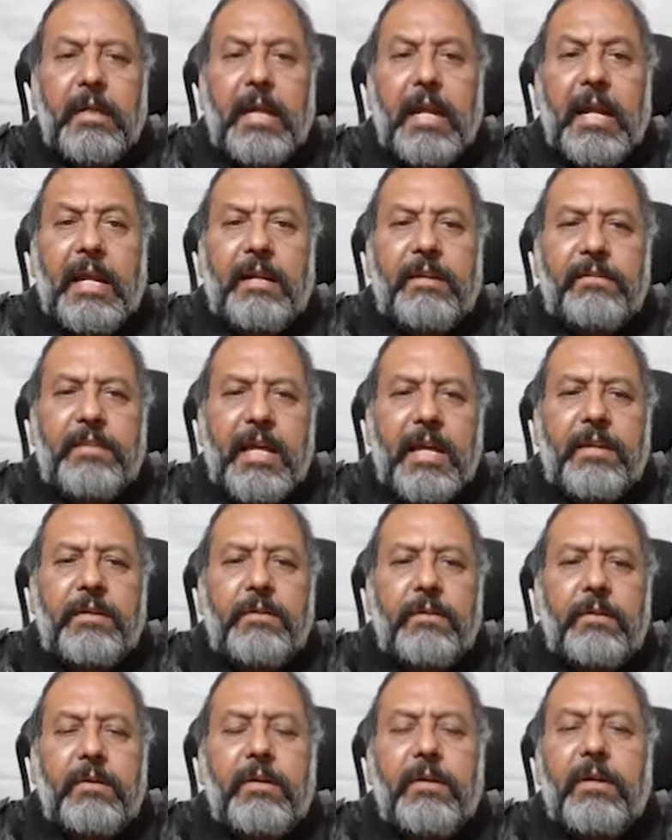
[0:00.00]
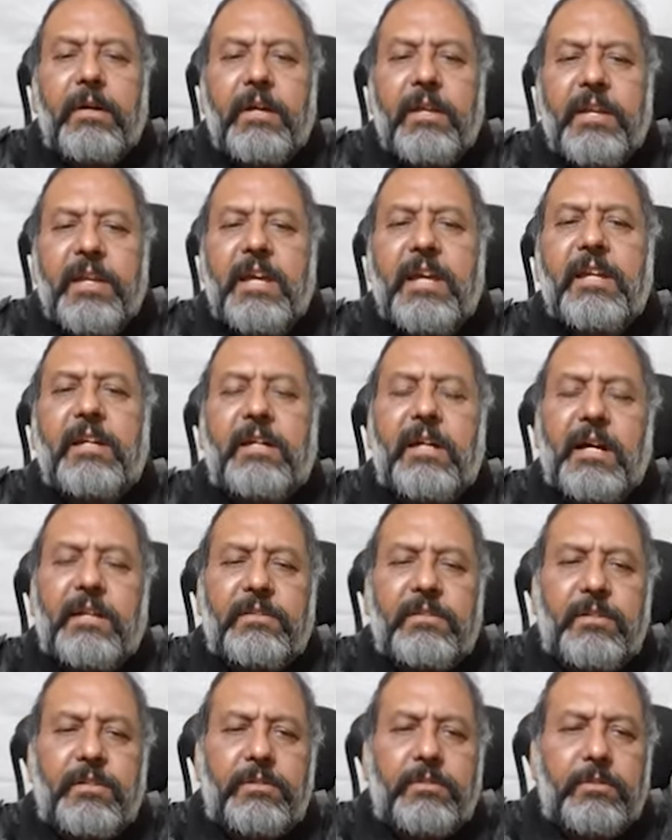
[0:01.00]
And then rare
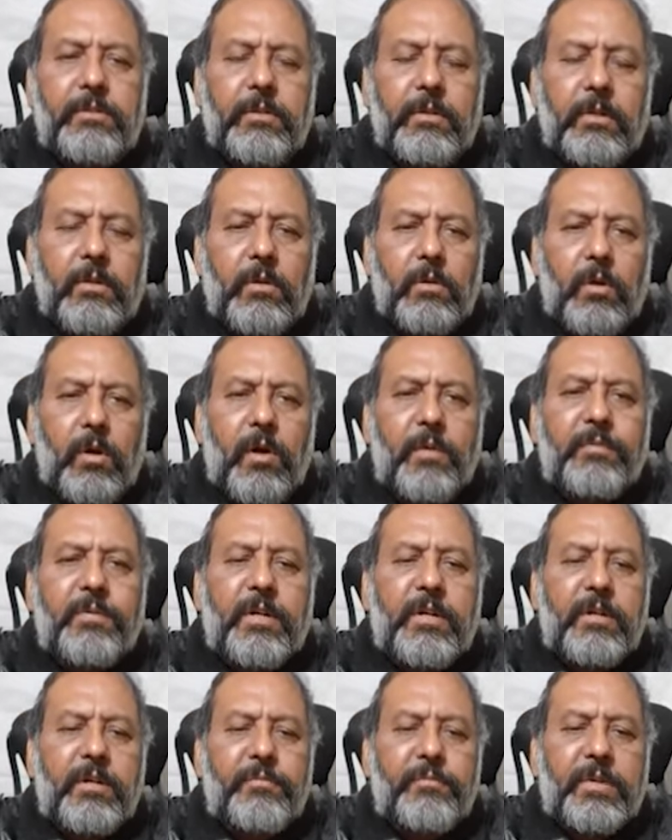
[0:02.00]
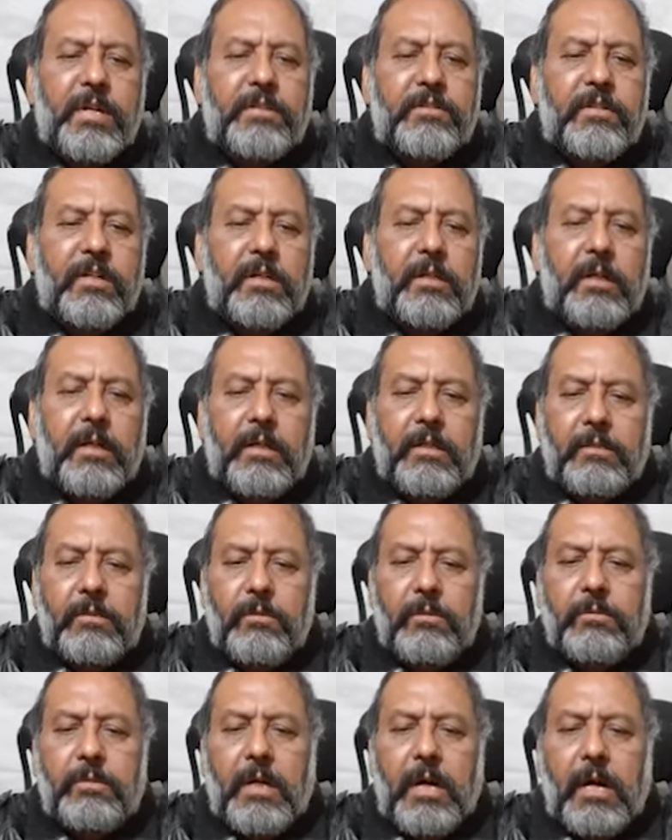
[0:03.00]
causes of the differential GERD
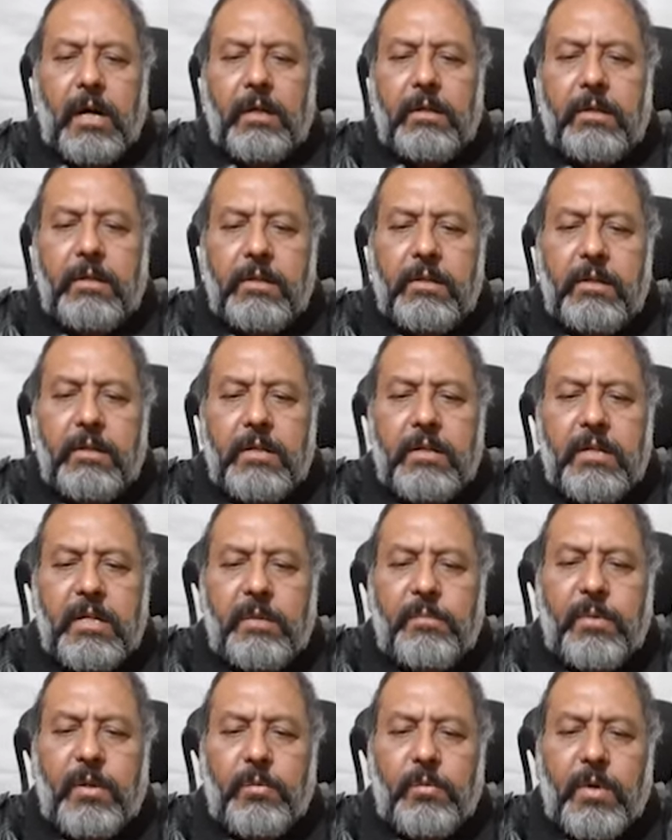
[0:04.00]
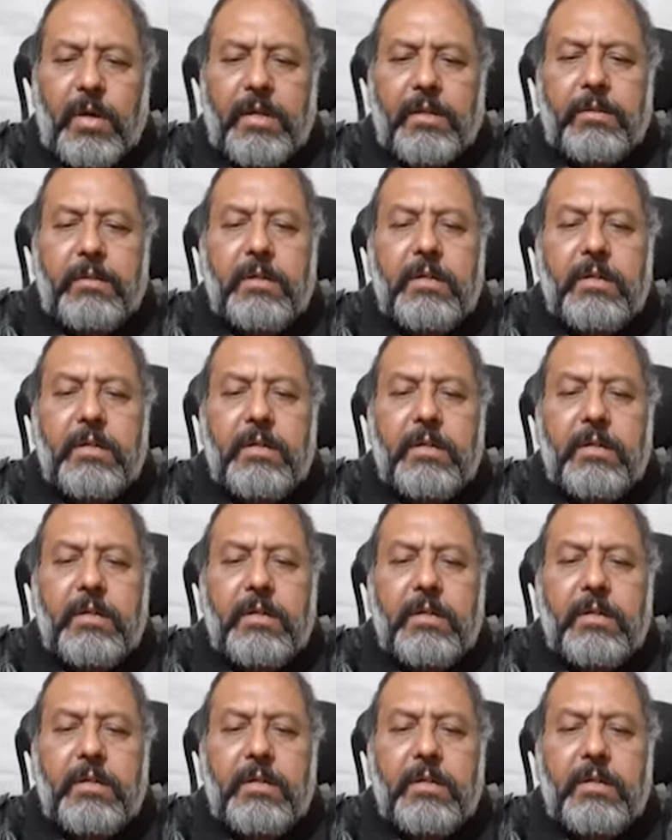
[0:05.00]
are number 1,